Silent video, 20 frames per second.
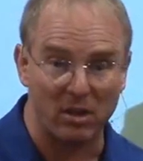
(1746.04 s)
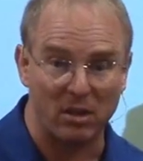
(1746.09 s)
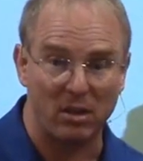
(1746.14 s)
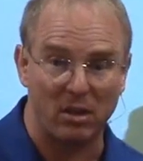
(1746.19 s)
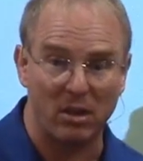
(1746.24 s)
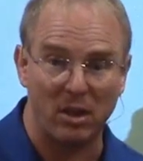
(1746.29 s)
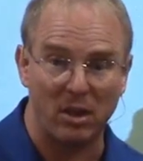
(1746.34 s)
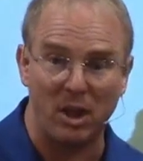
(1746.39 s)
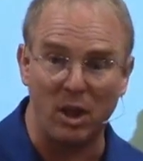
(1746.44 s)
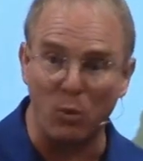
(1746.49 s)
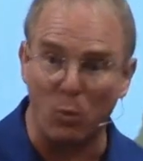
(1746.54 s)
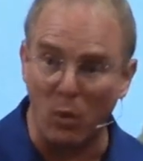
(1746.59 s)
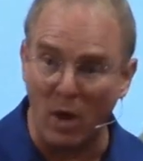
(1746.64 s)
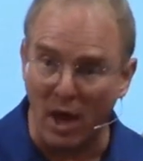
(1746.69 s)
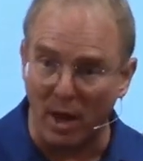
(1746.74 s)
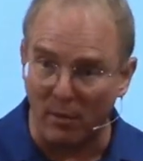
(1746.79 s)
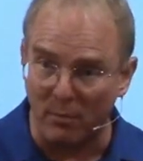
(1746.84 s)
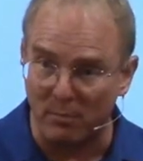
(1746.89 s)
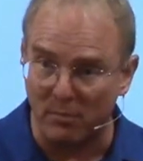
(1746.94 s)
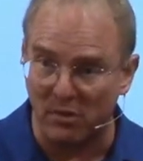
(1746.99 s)
he
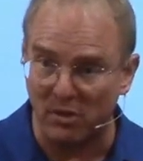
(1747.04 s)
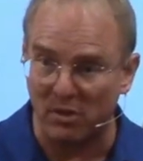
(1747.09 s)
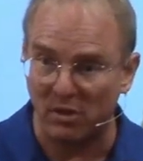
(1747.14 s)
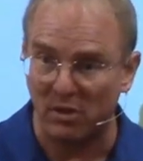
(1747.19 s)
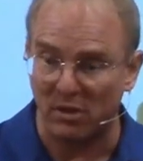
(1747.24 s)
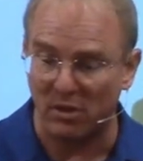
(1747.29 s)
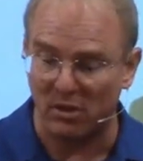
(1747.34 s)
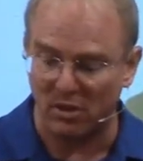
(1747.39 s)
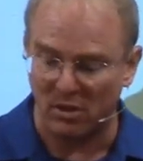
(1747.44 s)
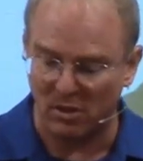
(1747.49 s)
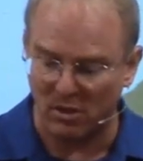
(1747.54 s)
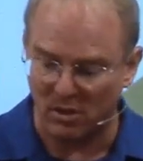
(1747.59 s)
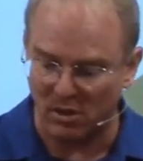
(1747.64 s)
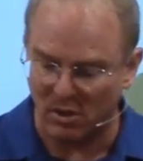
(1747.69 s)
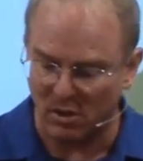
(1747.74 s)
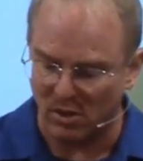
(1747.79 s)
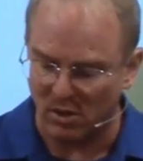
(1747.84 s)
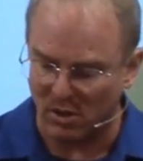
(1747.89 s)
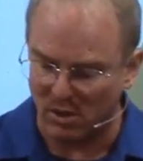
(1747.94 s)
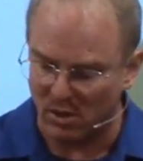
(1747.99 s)
wept
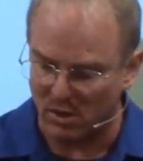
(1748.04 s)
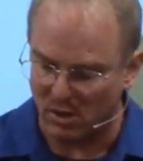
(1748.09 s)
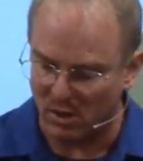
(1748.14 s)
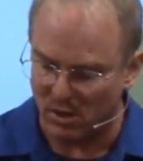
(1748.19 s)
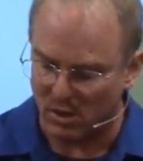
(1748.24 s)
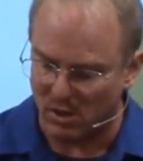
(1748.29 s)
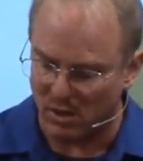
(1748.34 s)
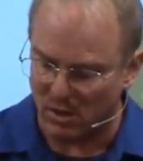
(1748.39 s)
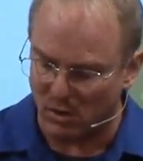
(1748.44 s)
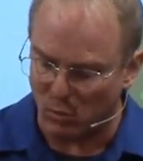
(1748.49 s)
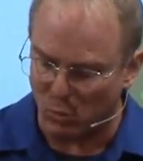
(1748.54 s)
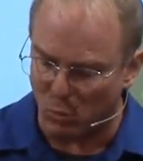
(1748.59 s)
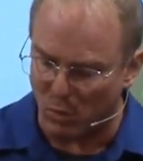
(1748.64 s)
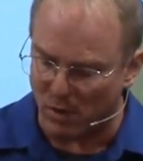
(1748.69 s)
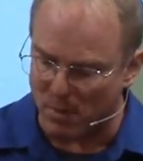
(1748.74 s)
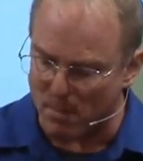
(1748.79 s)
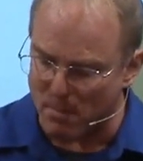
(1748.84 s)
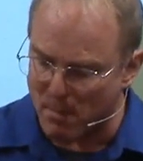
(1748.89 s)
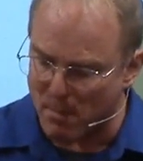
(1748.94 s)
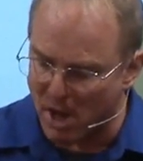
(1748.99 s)

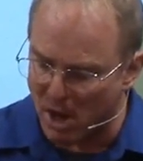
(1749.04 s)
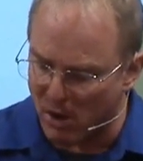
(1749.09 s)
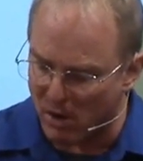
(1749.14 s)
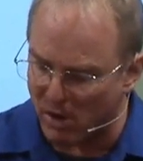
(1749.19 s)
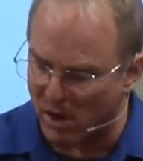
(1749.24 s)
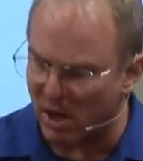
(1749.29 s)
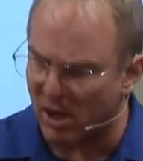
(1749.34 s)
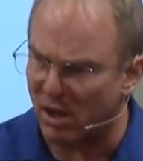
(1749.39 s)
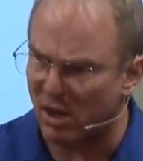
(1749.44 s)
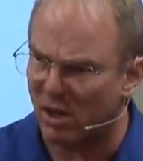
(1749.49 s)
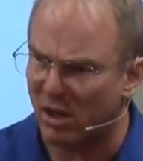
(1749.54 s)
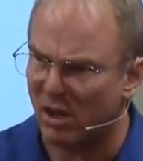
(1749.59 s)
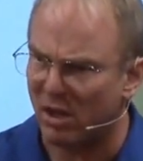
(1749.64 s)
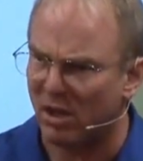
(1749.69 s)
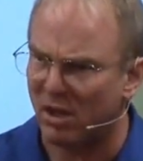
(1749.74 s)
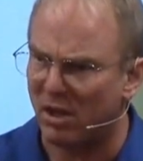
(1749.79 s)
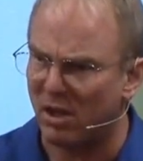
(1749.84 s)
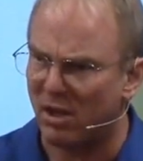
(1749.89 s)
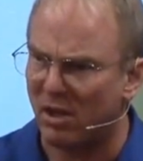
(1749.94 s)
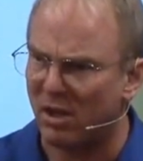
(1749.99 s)
with Mary
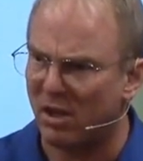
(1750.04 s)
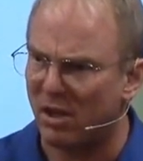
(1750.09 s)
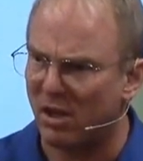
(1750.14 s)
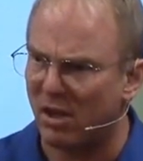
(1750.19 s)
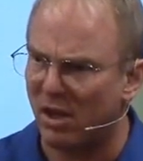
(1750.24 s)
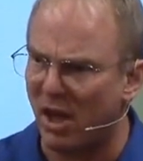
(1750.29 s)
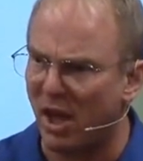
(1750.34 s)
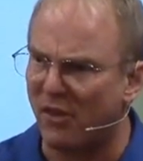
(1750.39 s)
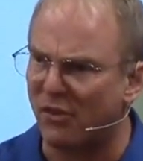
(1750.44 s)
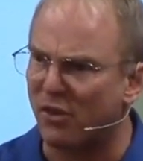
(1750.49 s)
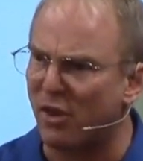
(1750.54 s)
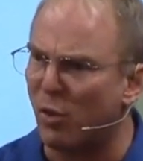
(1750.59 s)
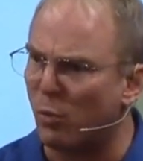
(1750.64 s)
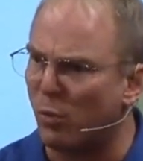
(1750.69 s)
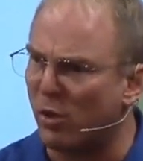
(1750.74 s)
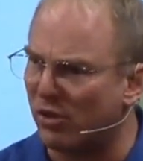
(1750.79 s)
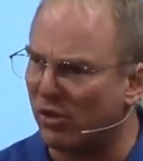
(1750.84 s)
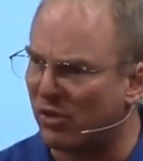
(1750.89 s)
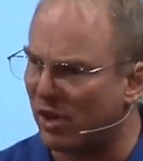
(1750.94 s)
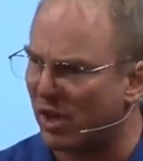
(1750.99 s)
as they
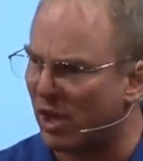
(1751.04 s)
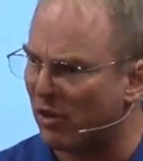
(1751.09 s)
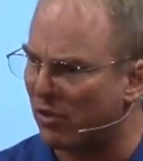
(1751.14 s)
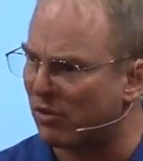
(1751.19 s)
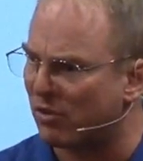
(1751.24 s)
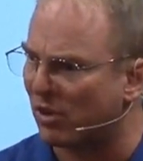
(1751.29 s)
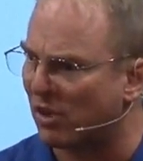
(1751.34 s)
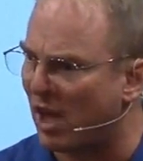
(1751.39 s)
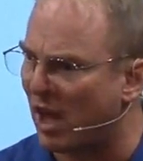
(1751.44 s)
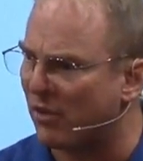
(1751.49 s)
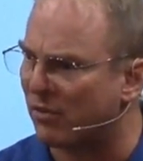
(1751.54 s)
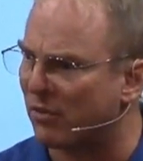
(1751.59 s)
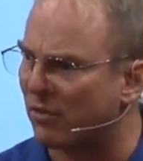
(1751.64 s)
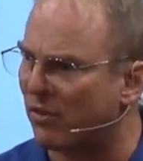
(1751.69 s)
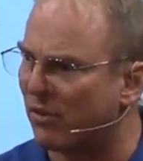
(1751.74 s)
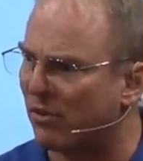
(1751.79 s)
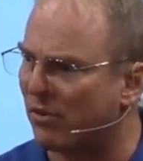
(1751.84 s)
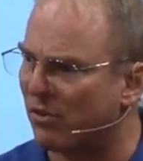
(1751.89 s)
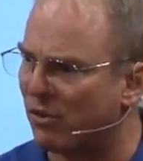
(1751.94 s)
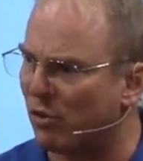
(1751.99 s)
went together to
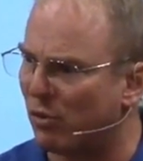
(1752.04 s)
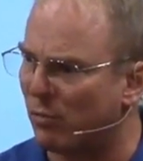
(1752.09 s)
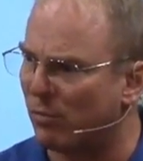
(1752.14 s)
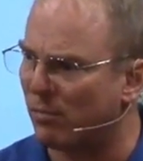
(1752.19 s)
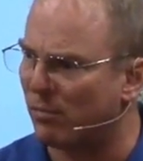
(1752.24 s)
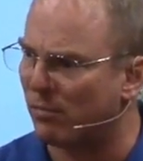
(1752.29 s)
Lazarus' tomb?